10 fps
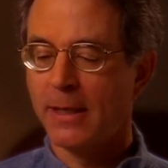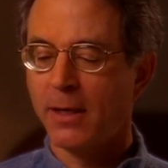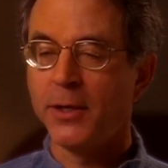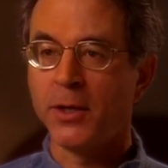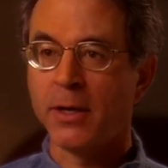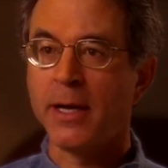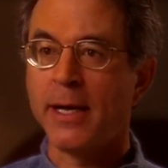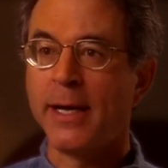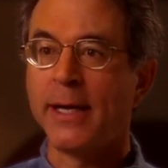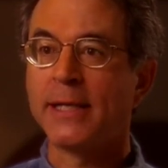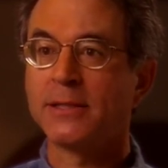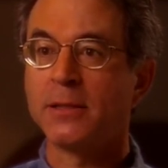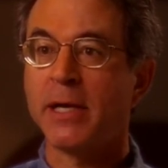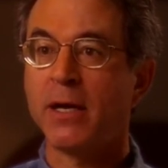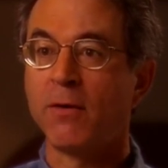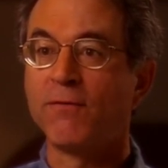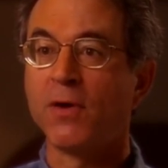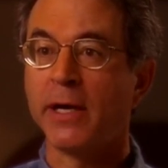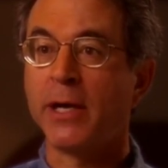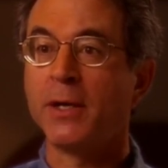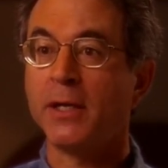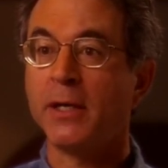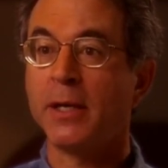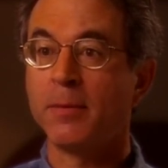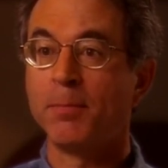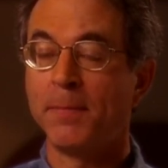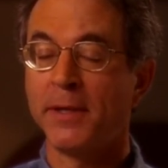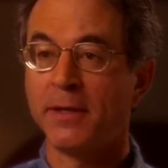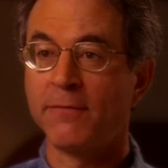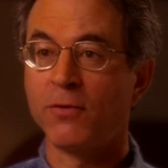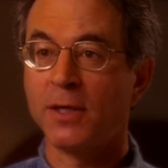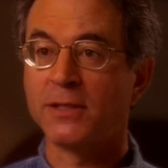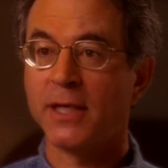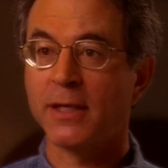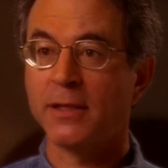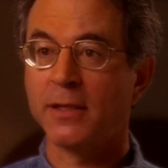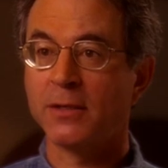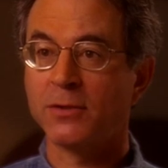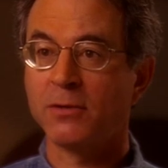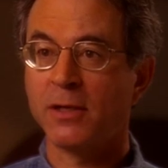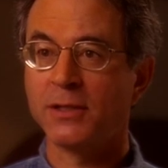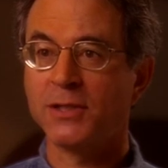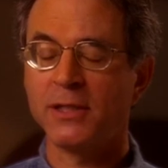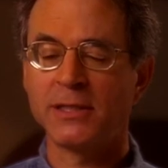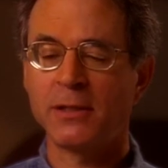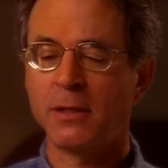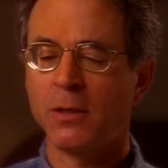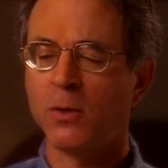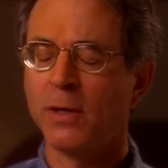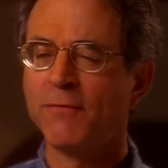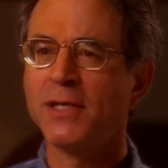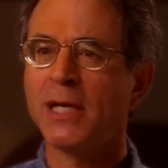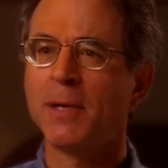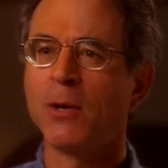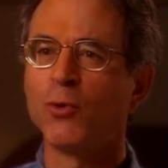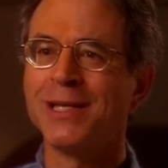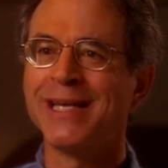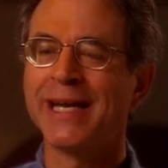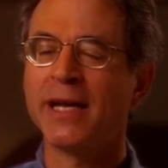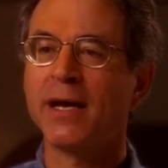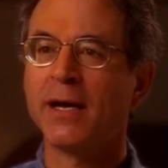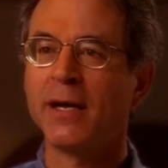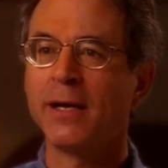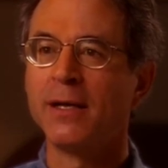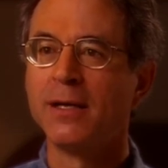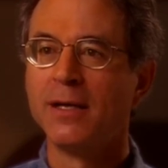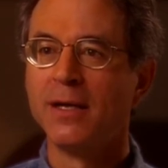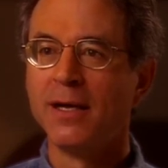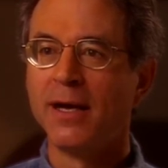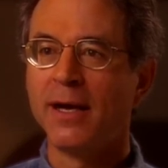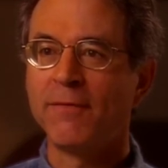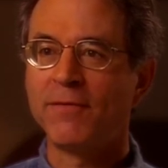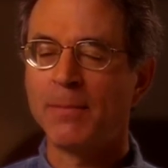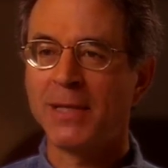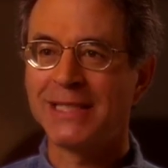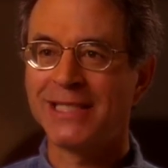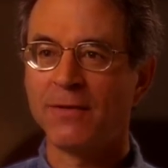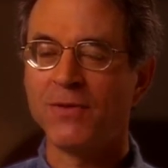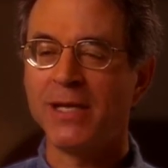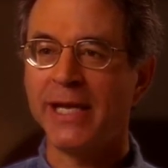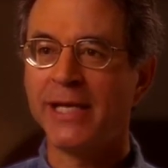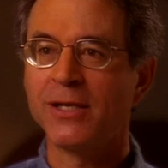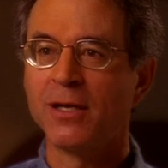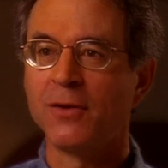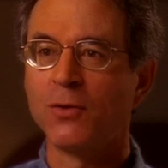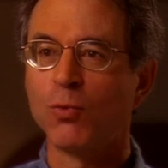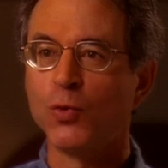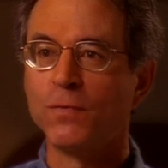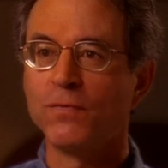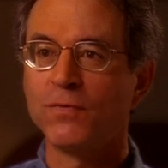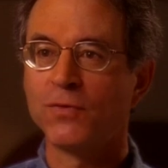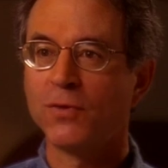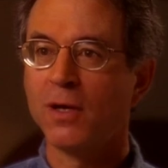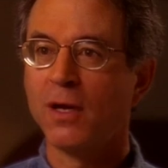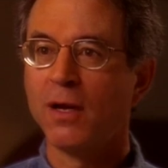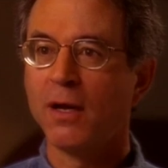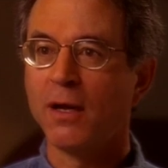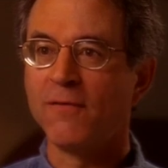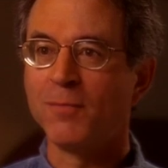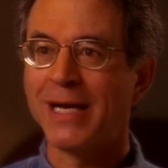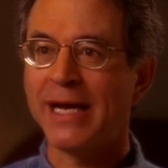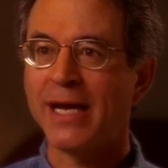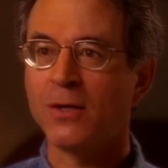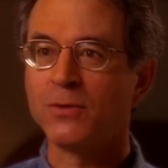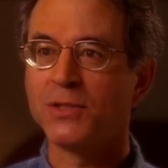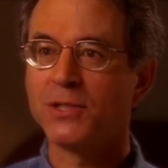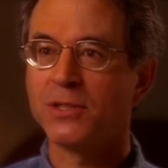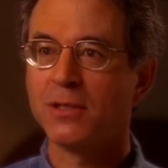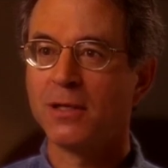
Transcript: you know, I asked him how far out he had been ever on psychedelic drugs. And he said, Oh, every time I really get high, I find myself naked on the roof of my house